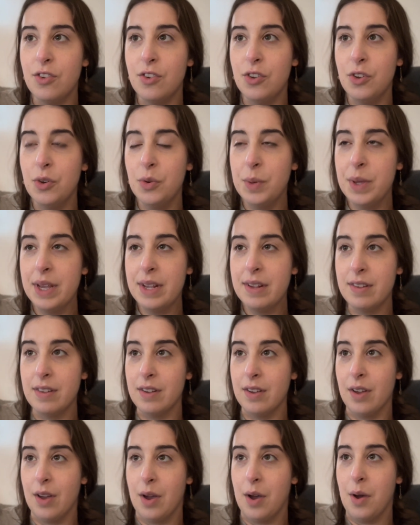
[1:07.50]
2 weeks
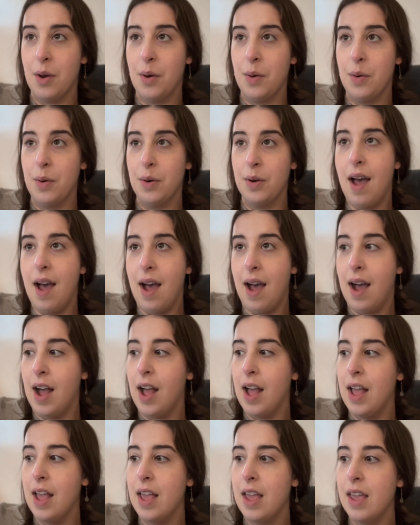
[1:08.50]
ago,
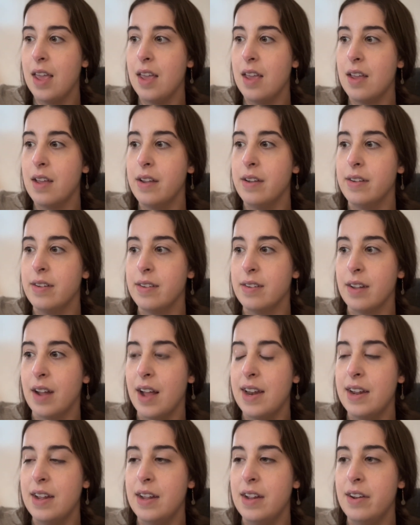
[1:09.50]
I
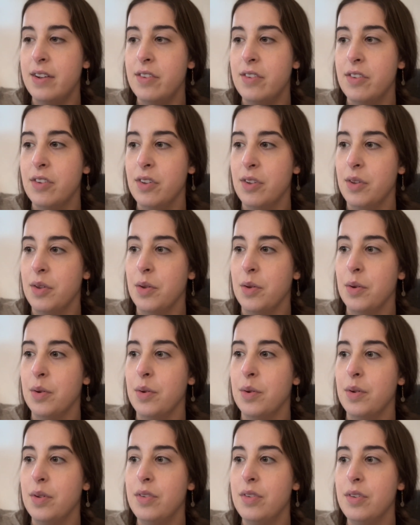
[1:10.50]
decided
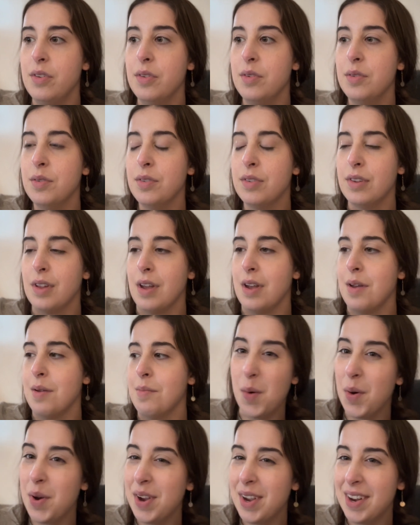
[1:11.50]
to do
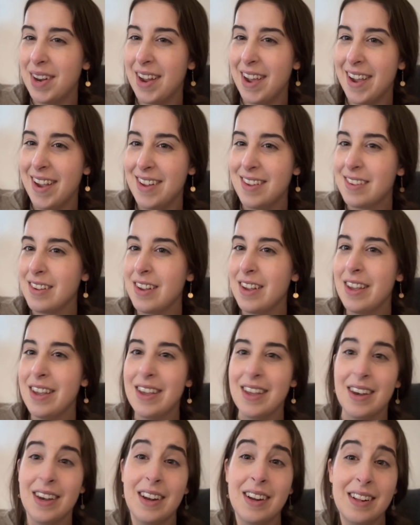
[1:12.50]
some
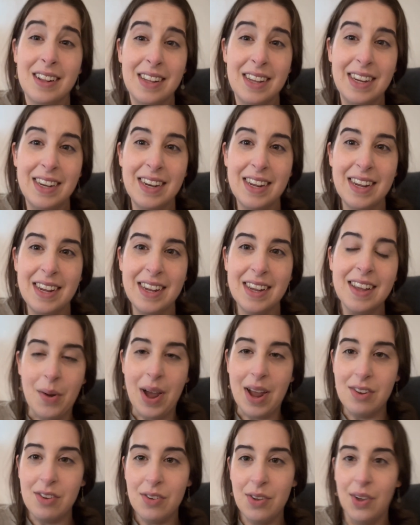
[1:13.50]
organizing and cleaning.
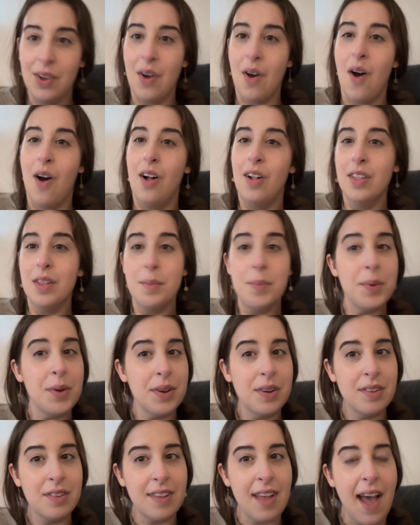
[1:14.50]
I took all the
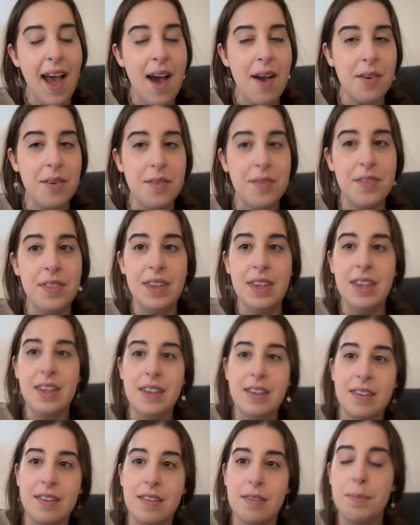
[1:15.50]
books out of
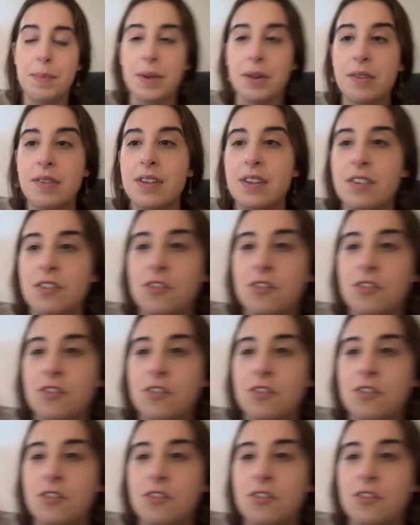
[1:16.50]
these built-in